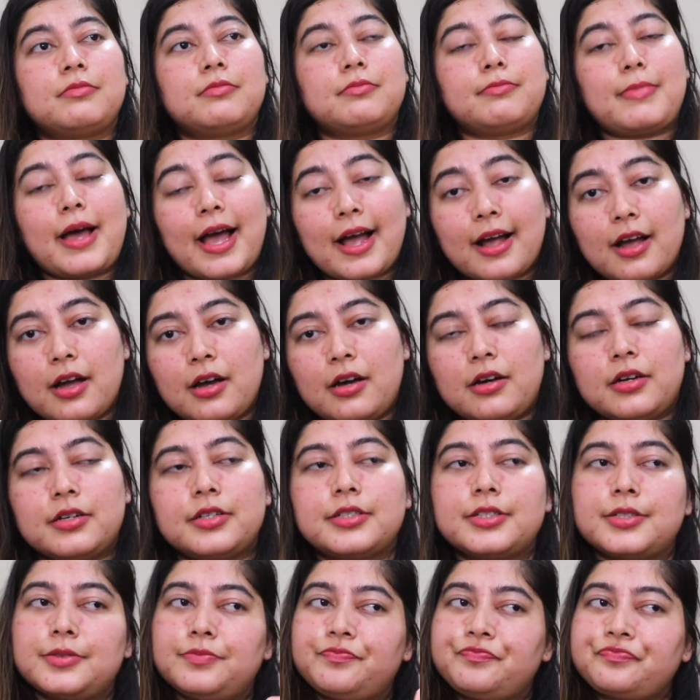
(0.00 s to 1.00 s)
bank
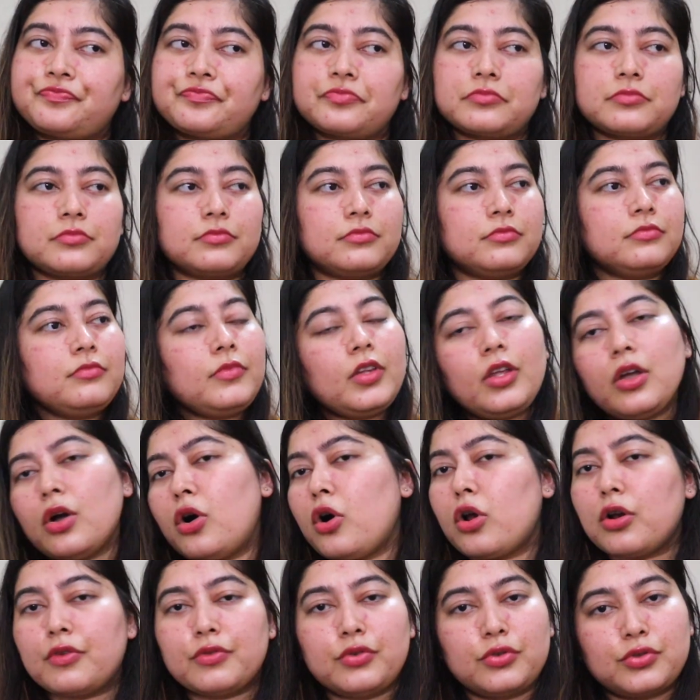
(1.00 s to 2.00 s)
cards.
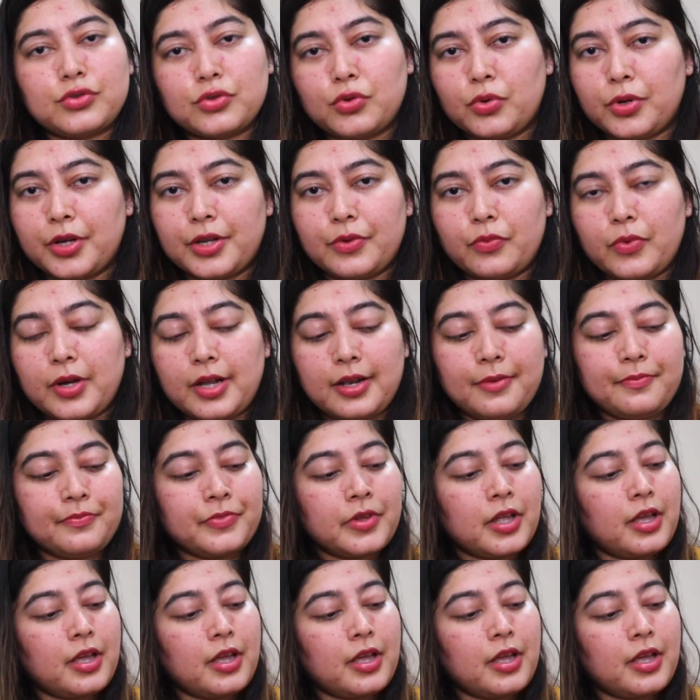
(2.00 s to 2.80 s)
All of those go in well.